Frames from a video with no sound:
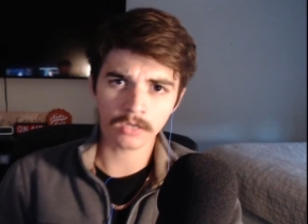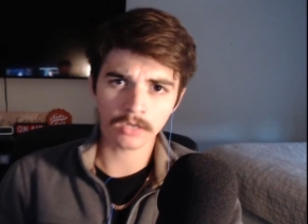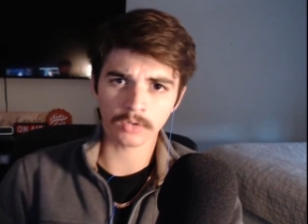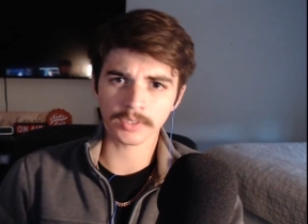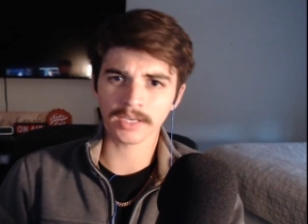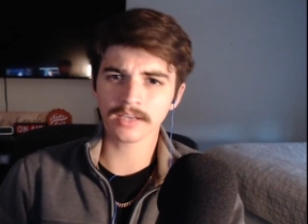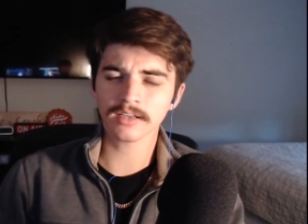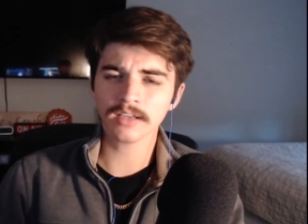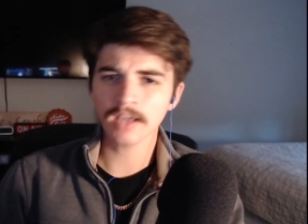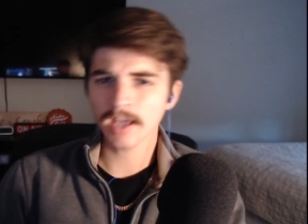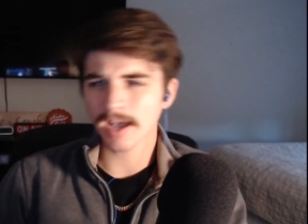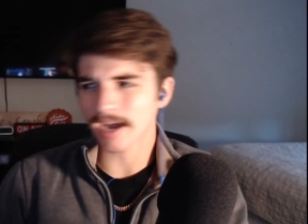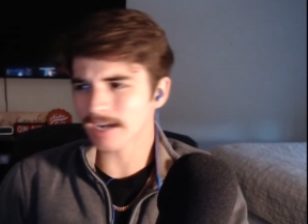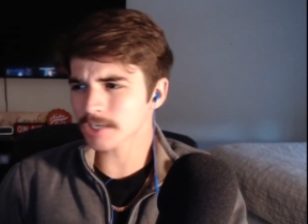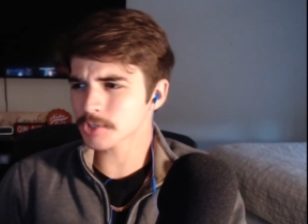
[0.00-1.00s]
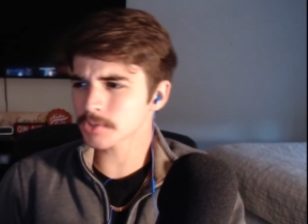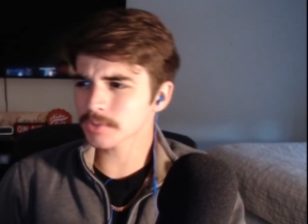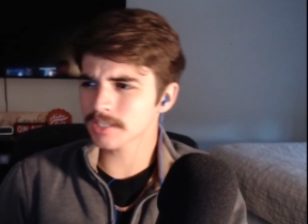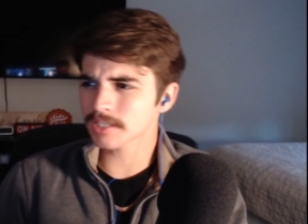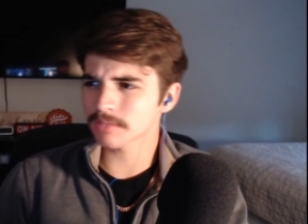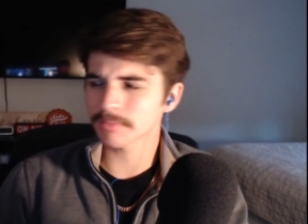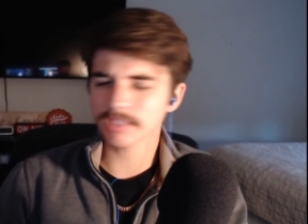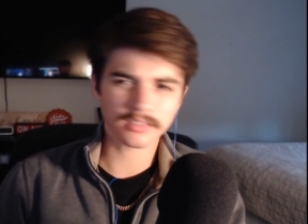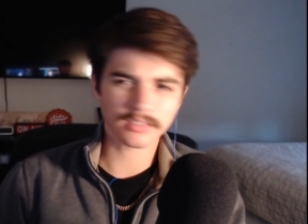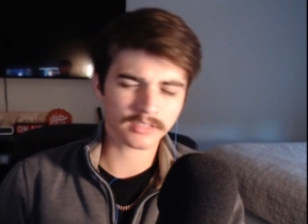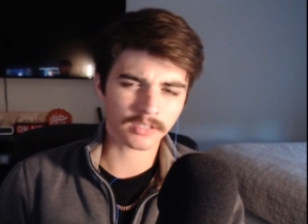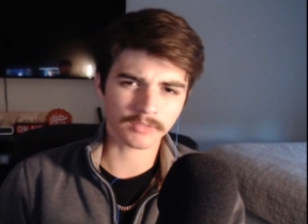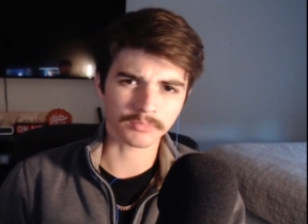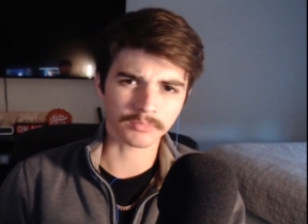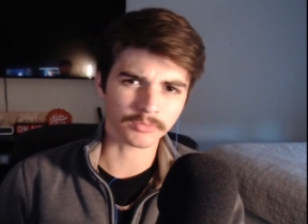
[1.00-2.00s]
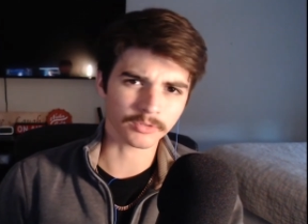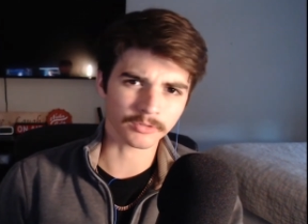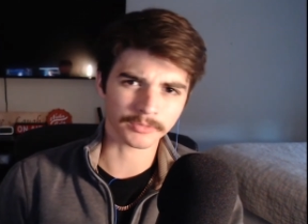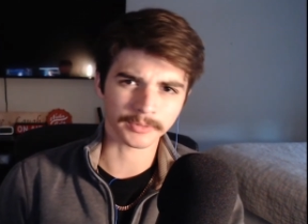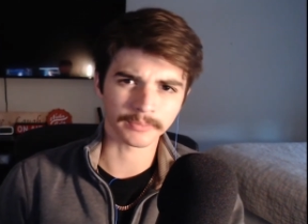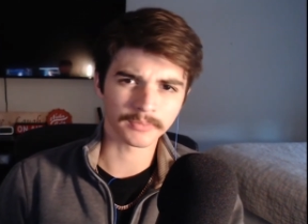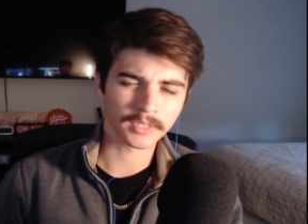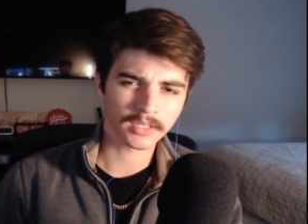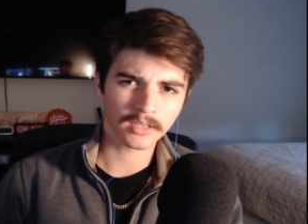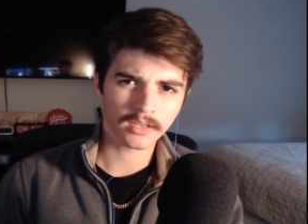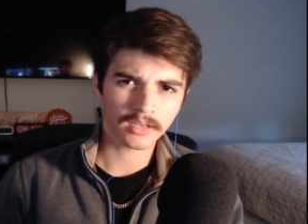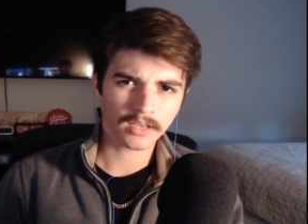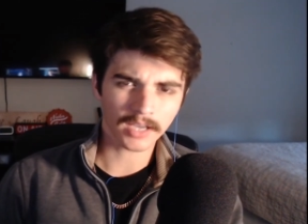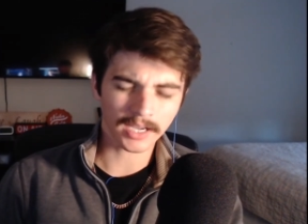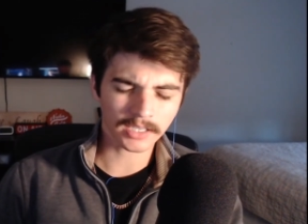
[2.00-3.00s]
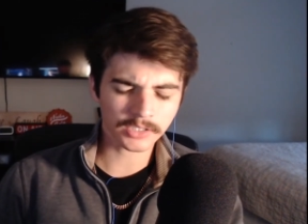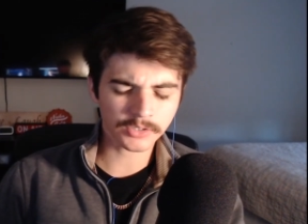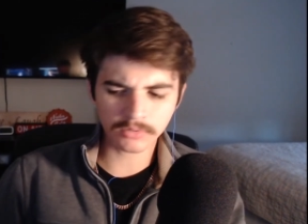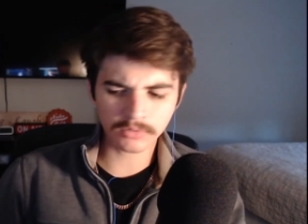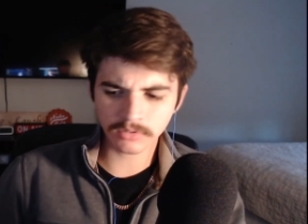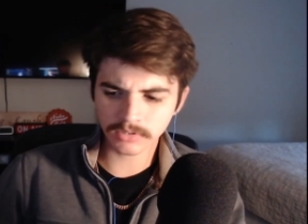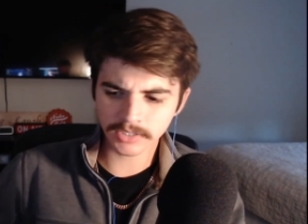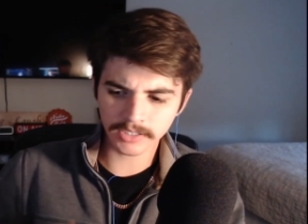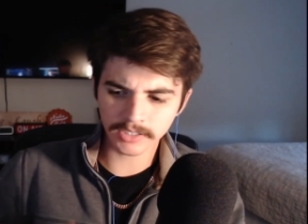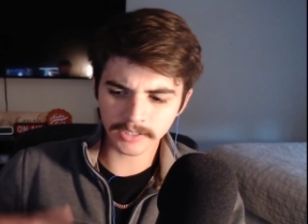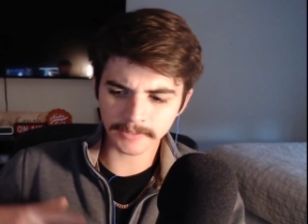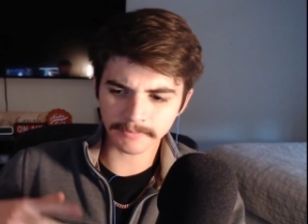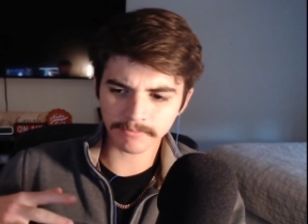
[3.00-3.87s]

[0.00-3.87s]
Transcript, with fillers: Okay? Actually committing to self-improvement, actually